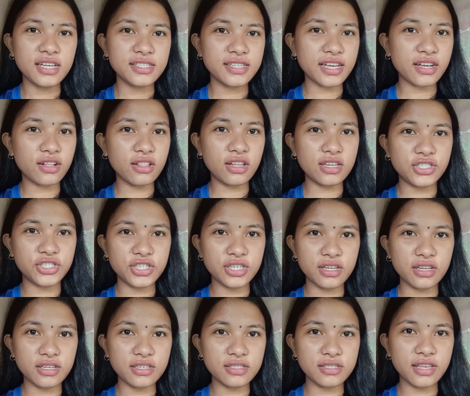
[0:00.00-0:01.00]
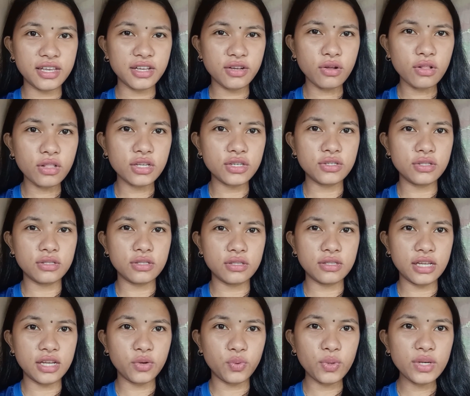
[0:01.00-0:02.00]

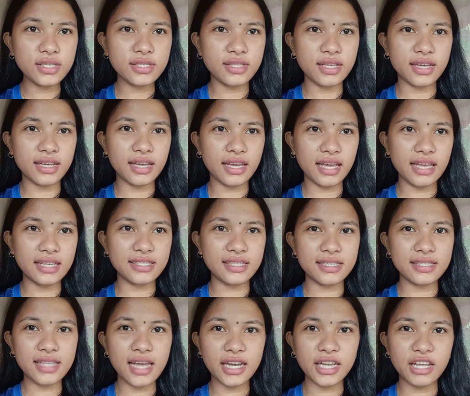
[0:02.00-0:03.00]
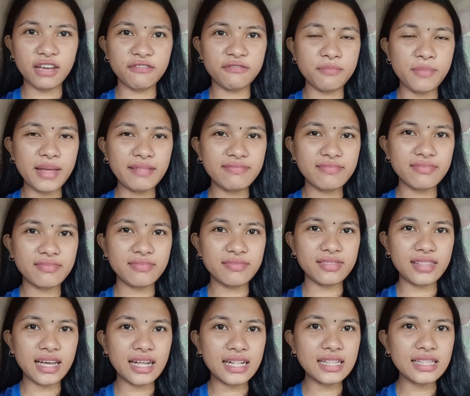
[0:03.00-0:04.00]
Psycholinguistic is the study of
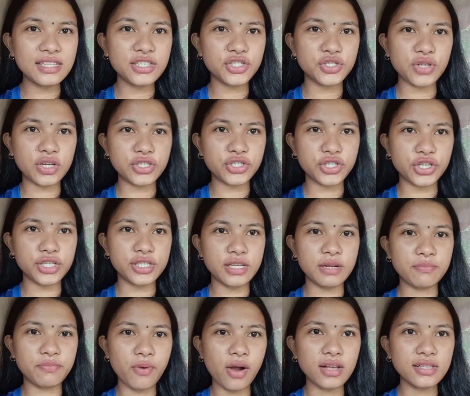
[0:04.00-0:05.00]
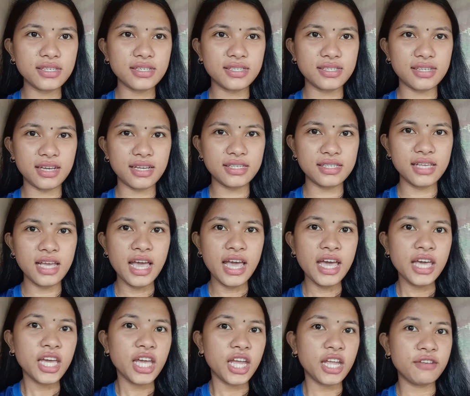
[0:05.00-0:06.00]
mental structures and processes
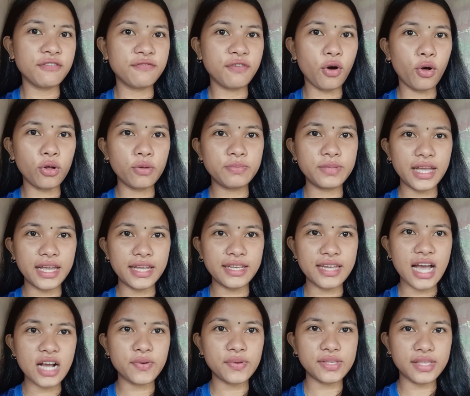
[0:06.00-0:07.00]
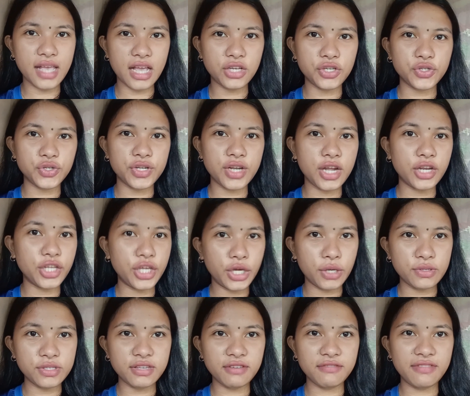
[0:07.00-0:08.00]
involved in the acquisition and
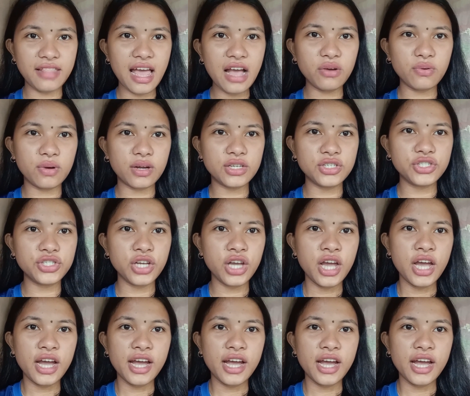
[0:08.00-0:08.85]
use of language.